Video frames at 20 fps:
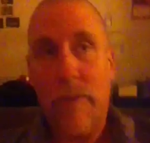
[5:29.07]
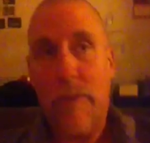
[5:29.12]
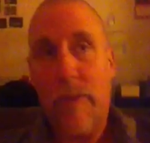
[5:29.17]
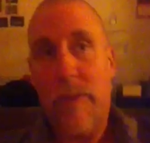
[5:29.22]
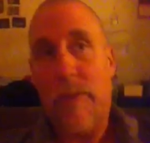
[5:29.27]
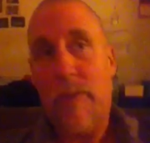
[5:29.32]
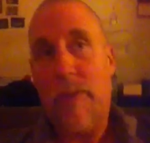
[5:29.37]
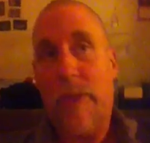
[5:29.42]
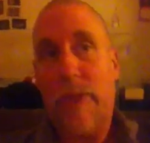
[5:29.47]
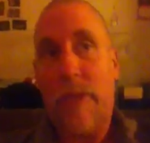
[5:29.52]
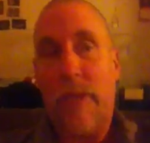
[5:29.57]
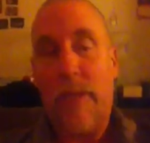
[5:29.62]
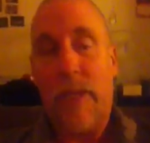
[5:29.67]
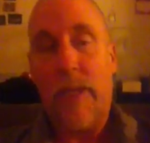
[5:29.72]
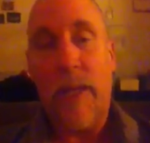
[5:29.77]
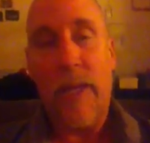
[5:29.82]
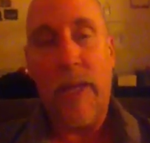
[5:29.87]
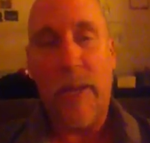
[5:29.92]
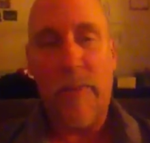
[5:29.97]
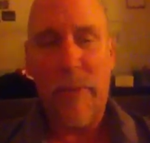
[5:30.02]
And so I thought,
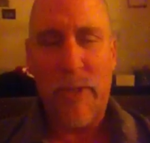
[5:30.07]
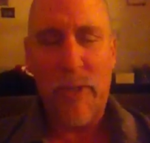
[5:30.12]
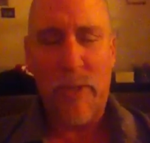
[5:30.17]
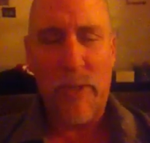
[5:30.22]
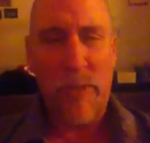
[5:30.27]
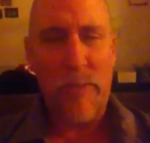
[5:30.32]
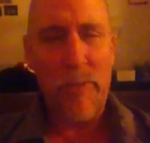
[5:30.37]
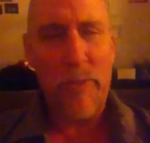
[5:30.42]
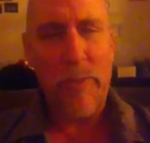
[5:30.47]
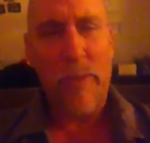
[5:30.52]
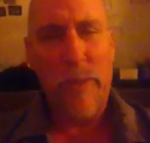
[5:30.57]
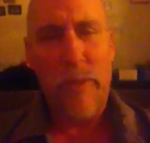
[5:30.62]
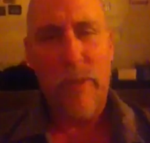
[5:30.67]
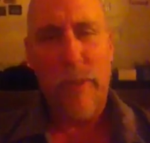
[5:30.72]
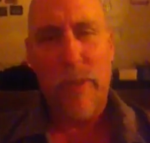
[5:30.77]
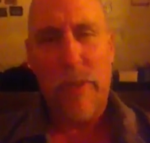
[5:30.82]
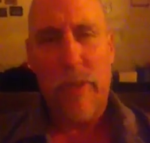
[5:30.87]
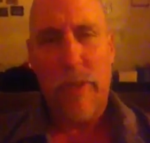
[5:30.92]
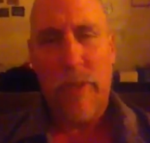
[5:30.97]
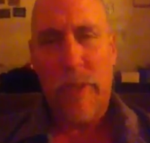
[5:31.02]
God, I'm in trouble.
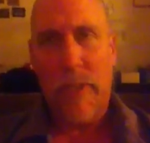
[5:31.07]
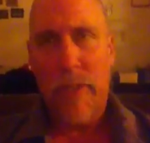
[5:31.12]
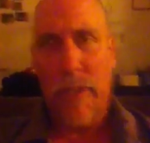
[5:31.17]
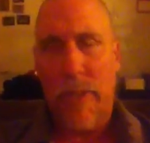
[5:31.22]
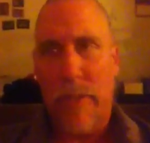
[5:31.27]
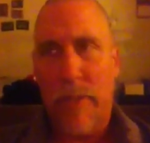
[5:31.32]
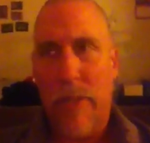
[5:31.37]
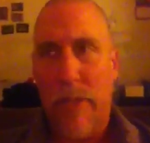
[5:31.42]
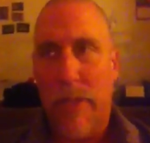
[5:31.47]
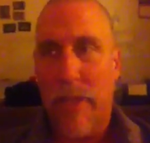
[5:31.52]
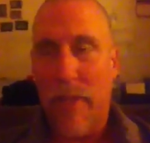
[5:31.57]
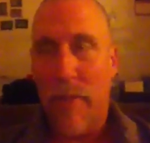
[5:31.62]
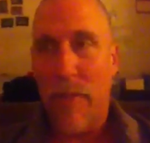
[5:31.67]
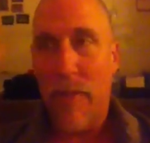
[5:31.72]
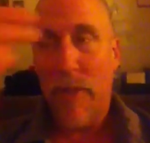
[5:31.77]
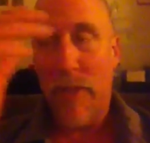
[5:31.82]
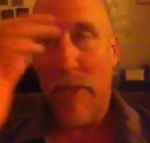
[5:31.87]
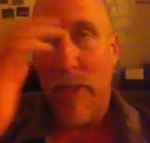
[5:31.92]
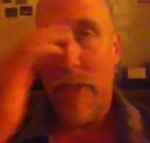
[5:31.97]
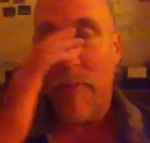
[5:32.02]
You know, and I thought,
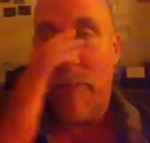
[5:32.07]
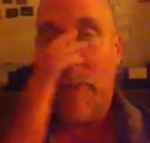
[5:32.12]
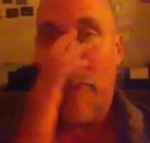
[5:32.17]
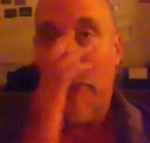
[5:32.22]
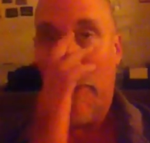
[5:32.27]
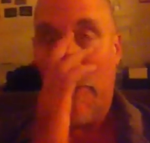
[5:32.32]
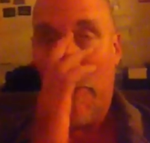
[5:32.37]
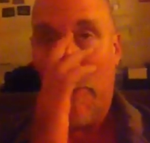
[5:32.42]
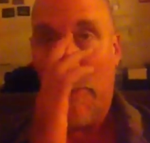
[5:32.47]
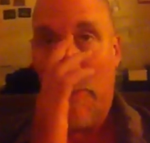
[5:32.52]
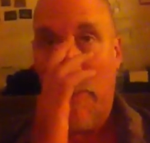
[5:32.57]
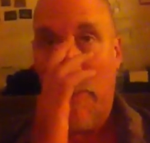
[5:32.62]
well, he could put a,